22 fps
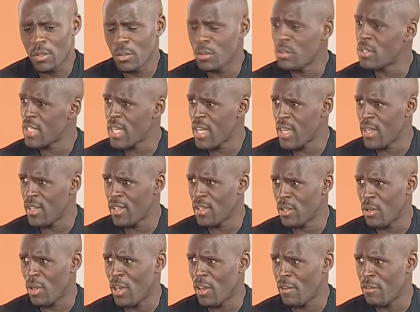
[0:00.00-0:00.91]
try
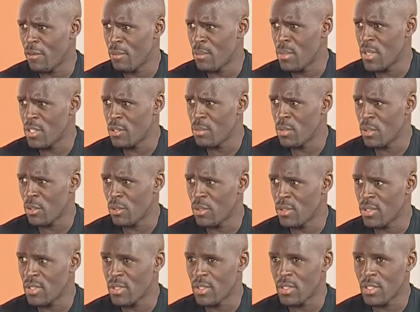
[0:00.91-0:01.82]
your level best,
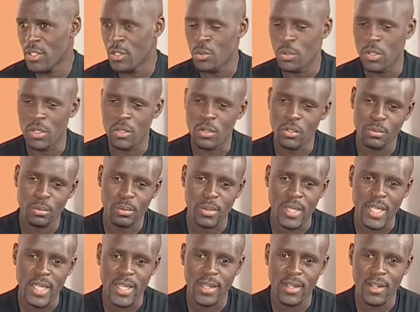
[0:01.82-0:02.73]
because you will not
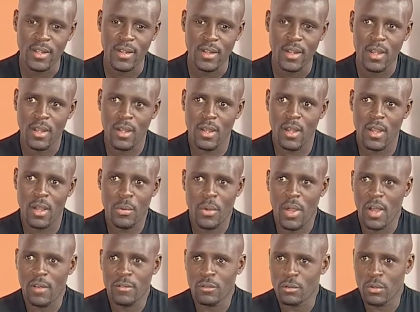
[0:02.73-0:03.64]
play. We
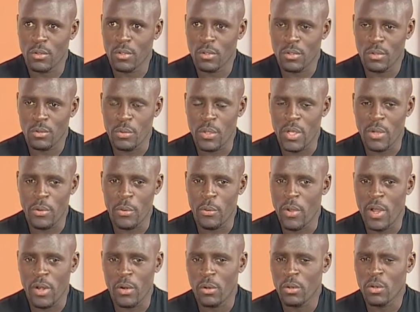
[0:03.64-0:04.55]
are
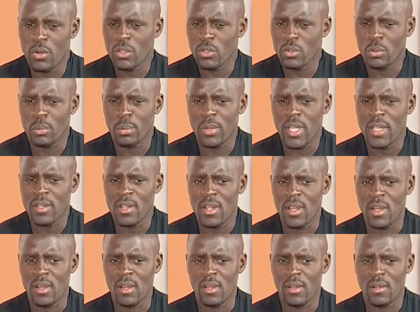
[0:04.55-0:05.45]
not going to play
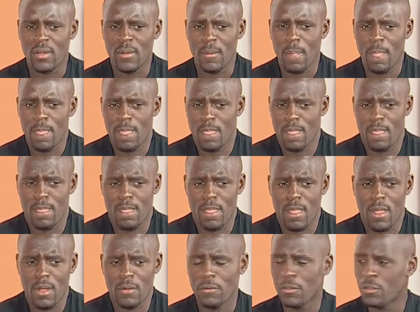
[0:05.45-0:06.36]
the
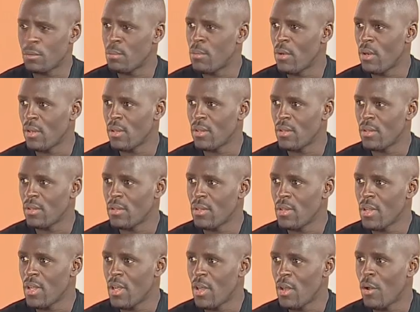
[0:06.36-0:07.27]
football
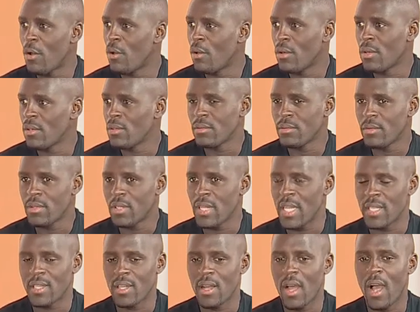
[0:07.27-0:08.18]
all
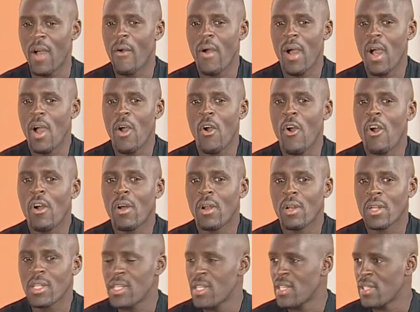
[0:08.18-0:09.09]

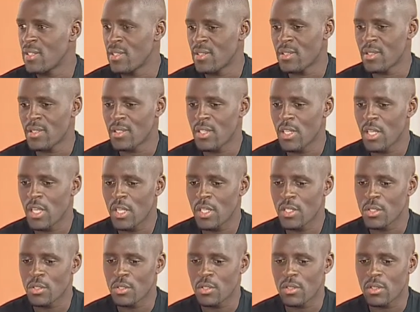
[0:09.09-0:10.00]
years.
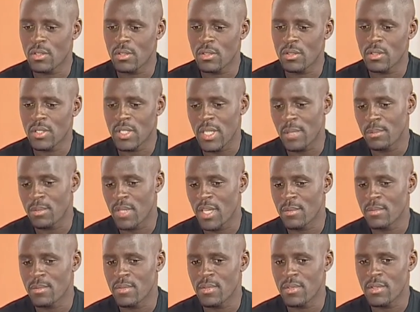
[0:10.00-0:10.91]
So
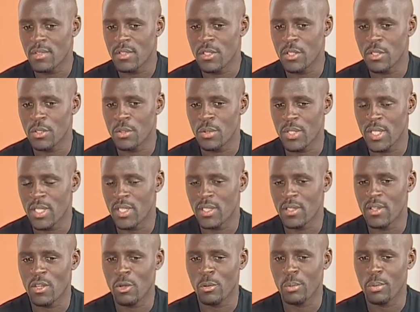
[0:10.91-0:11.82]
sometimes you take
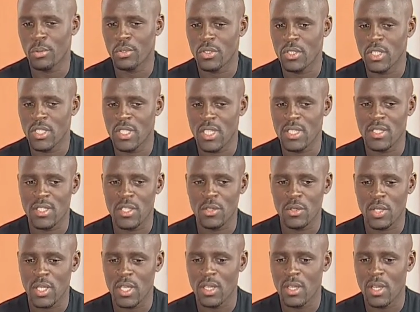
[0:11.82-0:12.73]
the opportunity and say,
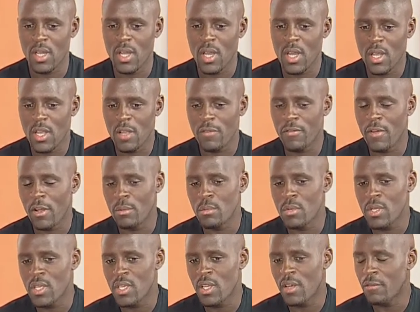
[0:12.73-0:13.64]
okay, if I'll be
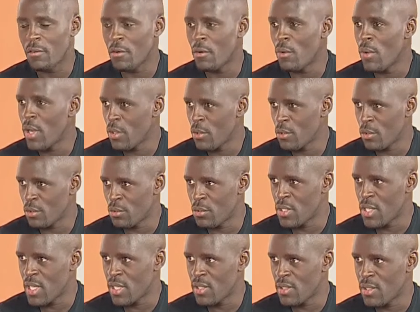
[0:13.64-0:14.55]
here for 1 or 2
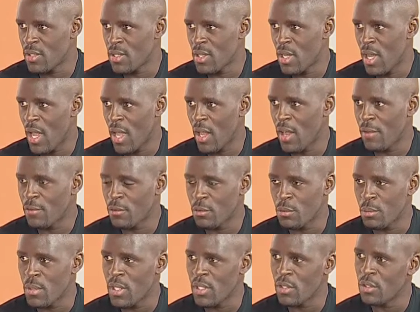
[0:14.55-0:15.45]
years, I have to
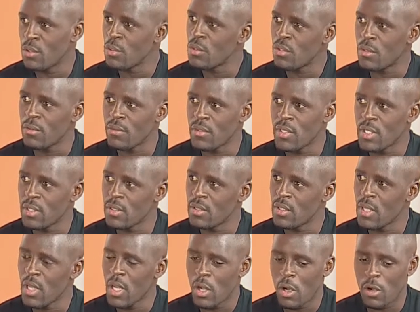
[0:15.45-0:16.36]
make use of this,
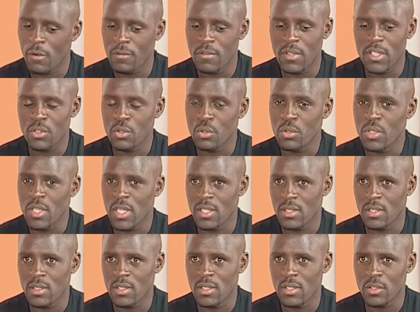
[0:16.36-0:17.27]
of these 2
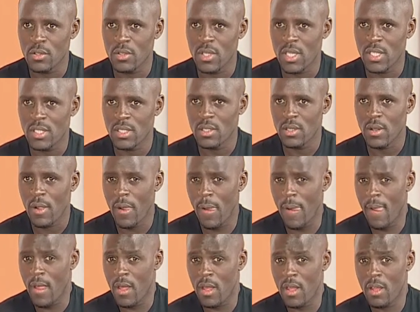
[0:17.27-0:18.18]
years, so that
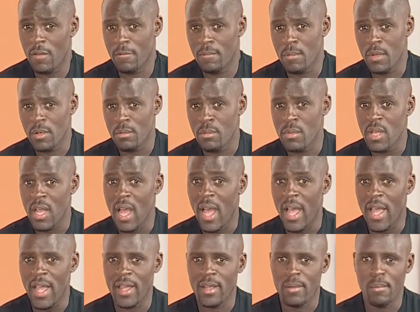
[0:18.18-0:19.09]
if maybe
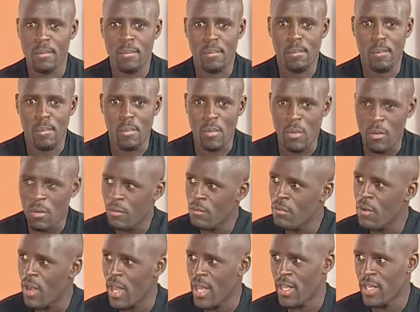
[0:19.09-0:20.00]
I move
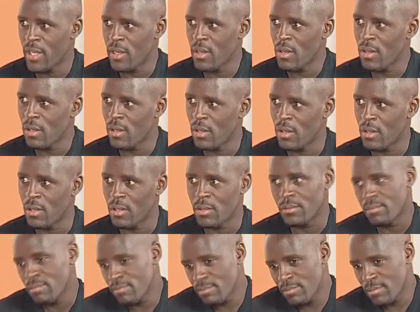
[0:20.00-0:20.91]
ahead or
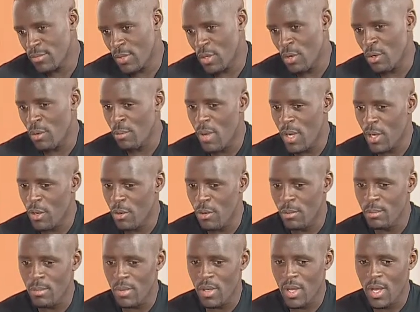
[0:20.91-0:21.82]
go back
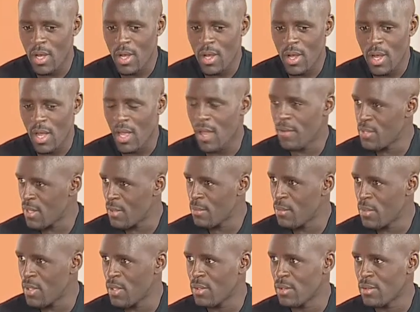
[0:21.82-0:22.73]
home, I have
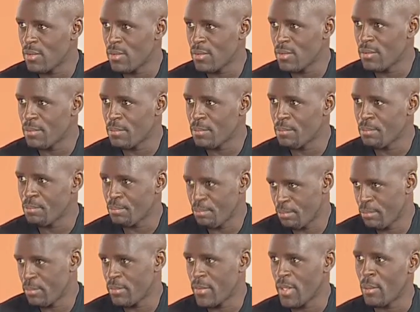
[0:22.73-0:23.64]
something
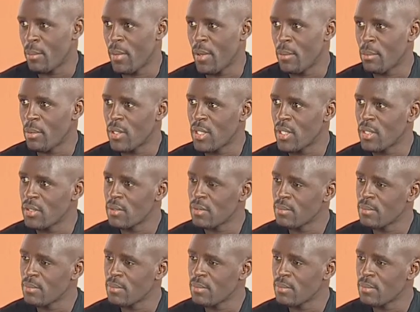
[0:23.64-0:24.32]
in my pocket.